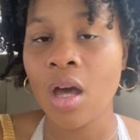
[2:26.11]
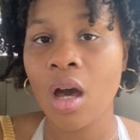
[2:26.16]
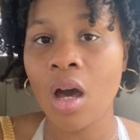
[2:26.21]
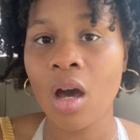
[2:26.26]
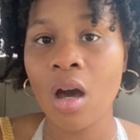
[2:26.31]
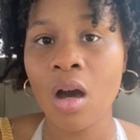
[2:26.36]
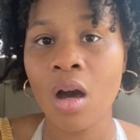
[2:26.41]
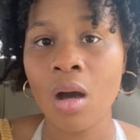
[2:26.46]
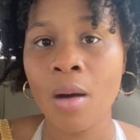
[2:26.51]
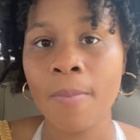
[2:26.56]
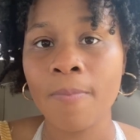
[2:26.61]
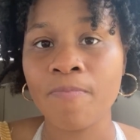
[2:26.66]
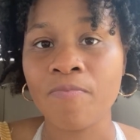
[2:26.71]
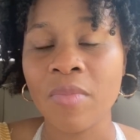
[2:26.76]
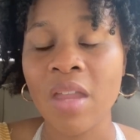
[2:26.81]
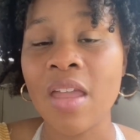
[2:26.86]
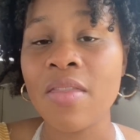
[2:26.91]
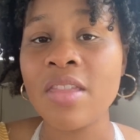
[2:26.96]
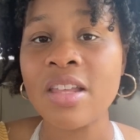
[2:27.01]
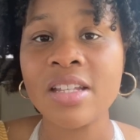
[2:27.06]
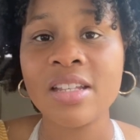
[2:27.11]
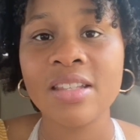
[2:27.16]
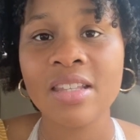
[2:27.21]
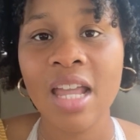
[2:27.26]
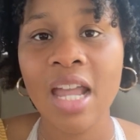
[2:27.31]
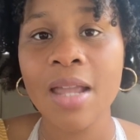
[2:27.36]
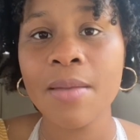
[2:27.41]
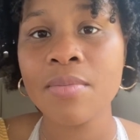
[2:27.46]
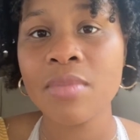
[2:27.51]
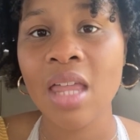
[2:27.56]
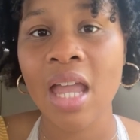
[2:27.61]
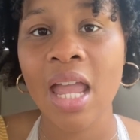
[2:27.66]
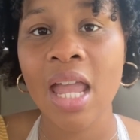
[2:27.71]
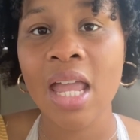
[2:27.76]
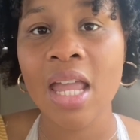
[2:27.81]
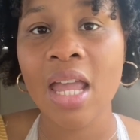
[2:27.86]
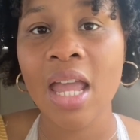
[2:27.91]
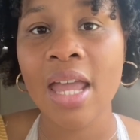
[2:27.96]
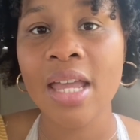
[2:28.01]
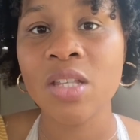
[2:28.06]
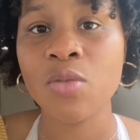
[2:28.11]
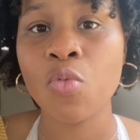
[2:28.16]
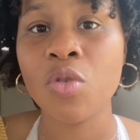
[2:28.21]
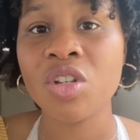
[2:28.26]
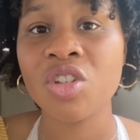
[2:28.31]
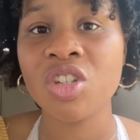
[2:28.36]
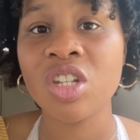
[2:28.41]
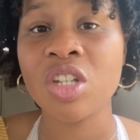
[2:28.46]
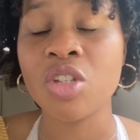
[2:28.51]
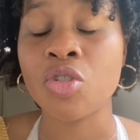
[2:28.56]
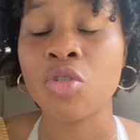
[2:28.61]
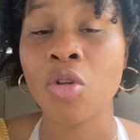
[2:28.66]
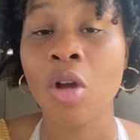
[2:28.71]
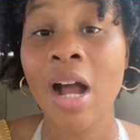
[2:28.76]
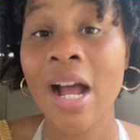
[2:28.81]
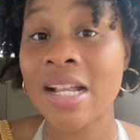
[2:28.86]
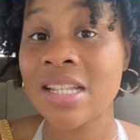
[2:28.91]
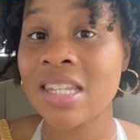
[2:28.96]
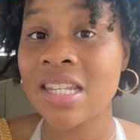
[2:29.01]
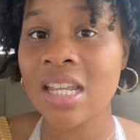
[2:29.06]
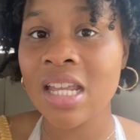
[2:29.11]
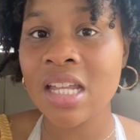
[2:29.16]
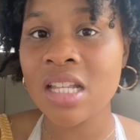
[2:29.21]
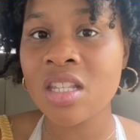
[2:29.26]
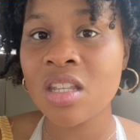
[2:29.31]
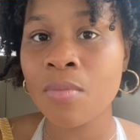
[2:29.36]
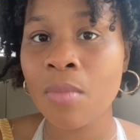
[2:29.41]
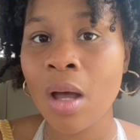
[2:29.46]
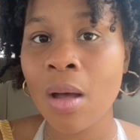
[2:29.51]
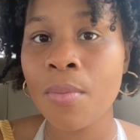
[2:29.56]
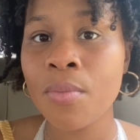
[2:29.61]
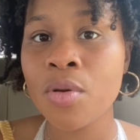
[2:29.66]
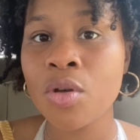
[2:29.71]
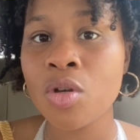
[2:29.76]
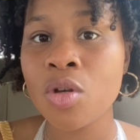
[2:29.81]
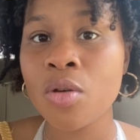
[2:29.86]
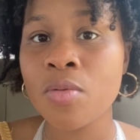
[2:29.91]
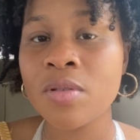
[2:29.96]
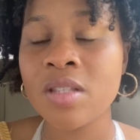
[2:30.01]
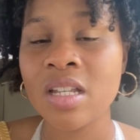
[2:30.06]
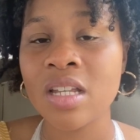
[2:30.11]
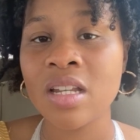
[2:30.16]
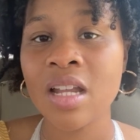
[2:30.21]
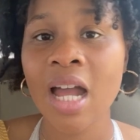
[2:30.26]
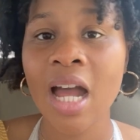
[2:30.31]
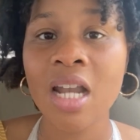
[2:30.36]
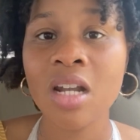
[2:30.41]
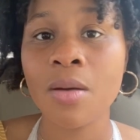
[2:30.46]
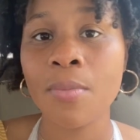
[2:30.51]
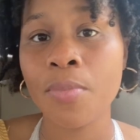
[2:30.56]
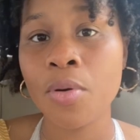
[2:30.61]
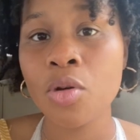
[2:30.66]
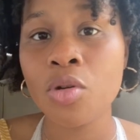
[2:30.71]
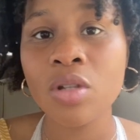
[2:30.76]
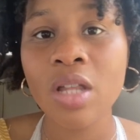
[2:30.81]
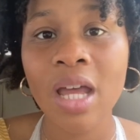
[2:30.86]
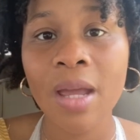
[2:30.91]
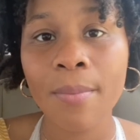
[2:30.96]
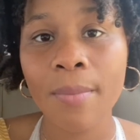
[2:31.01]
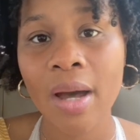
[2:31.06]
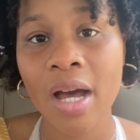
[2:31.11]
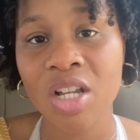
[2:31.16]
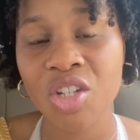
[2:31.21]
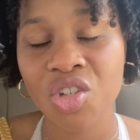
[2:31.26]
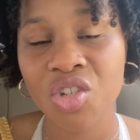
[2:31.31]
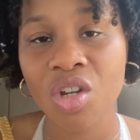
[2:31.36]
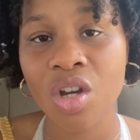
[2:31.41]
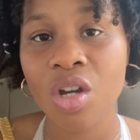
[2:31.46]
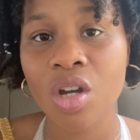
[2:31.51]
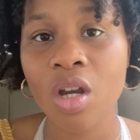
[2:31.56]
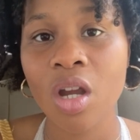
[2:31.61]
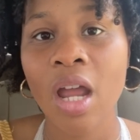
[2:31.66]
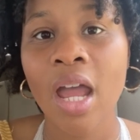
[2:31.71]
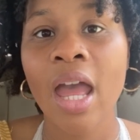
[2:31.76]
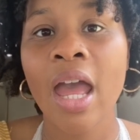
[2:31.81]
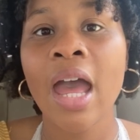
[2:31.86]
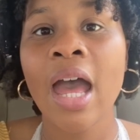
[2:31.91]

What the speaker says: And the same thing as when she tried to get to my boobs and kind of pull at my shirt,